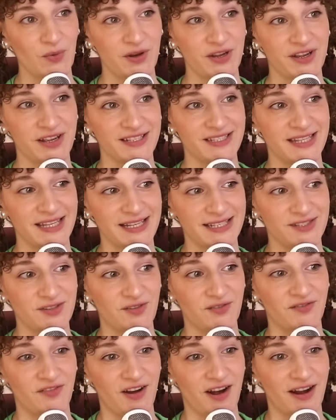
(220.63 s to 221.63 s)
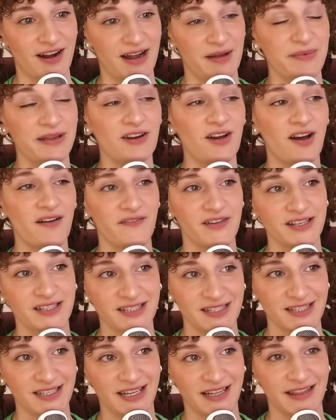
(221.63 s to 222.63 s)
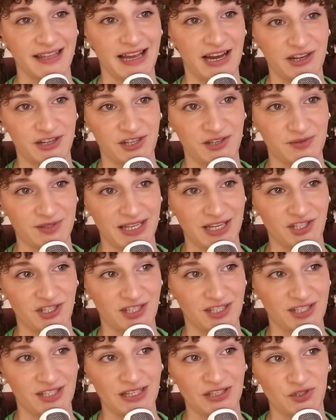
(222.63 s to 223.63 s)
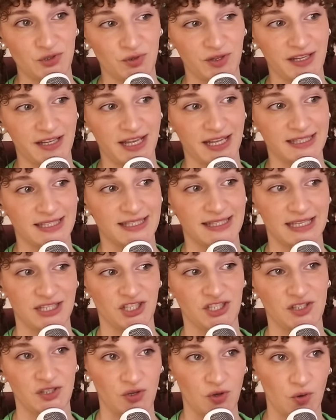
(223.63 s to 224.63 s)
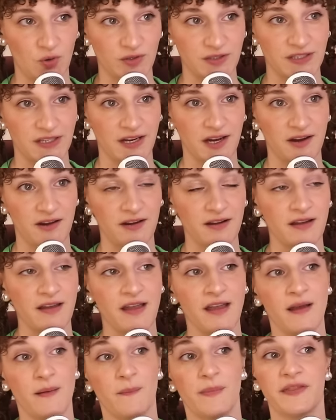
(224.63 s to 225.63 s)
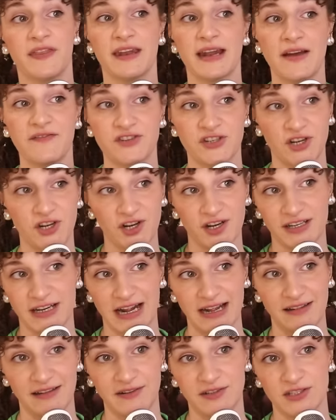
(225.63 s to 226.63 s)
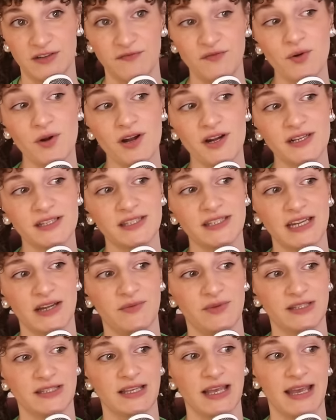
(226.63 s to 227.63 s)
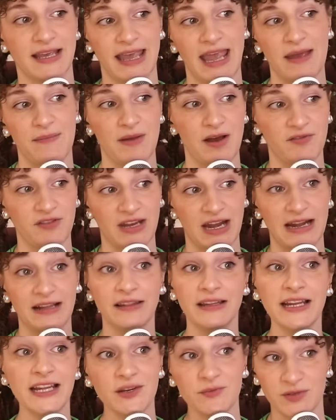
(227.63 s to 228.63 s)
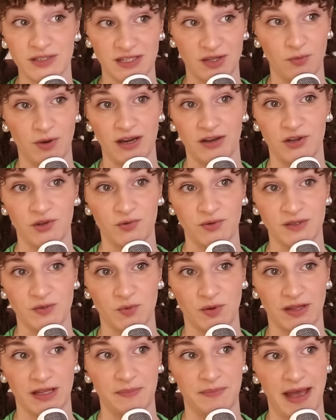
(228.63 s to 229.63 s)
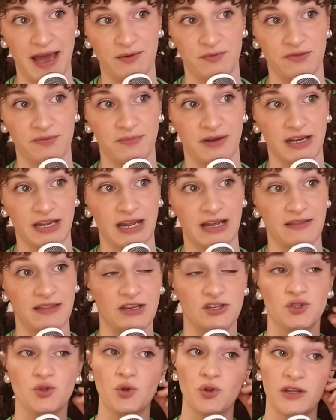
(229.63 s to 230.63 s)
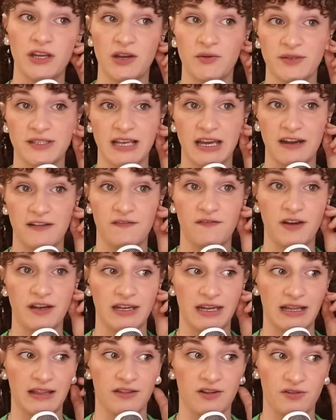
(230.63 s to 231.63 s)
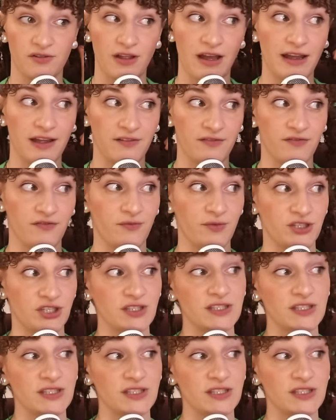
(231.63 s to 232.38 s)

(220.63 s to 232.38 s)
you guys think so far? I mean, obviously the accusations that Julia gets is that she's a gold digger, but then after her and Eileen divorced, it was it came out that Eileen was the one who was really bad with money and that Julia was kind of funding their life, which is